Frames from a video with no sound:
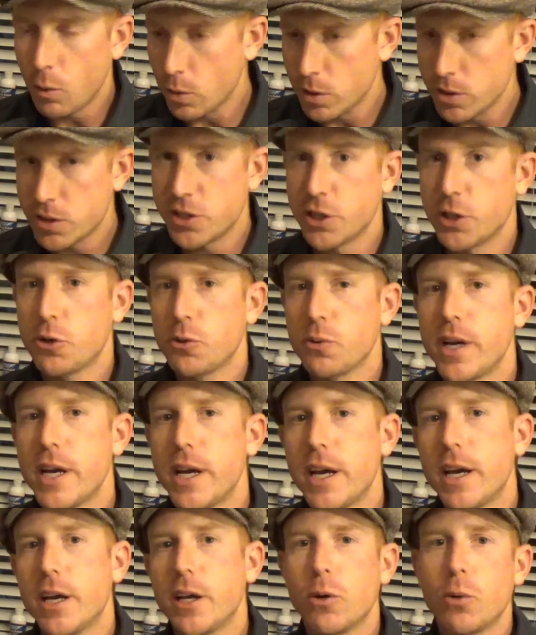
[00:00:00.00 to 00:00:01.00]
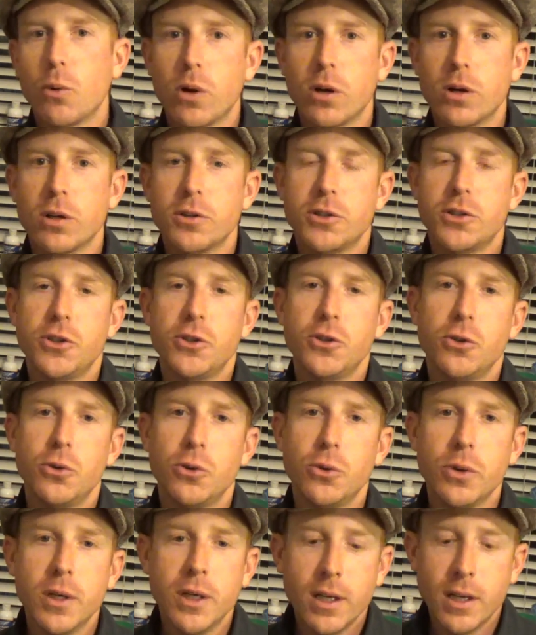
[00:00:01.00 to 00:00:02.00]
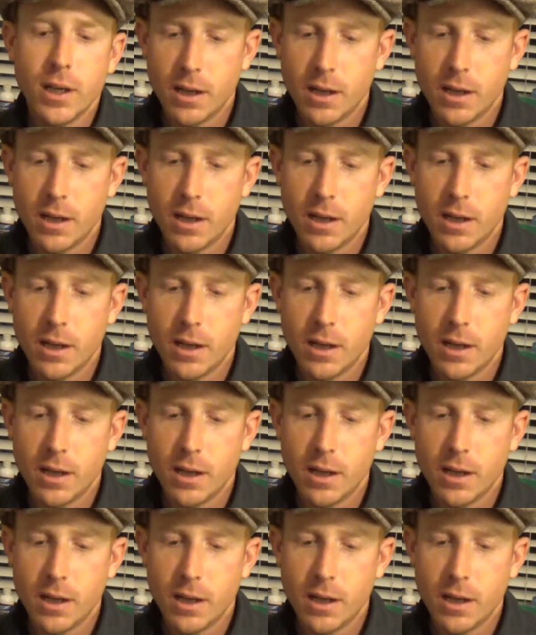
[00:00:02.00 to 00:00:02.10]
or secrete in order to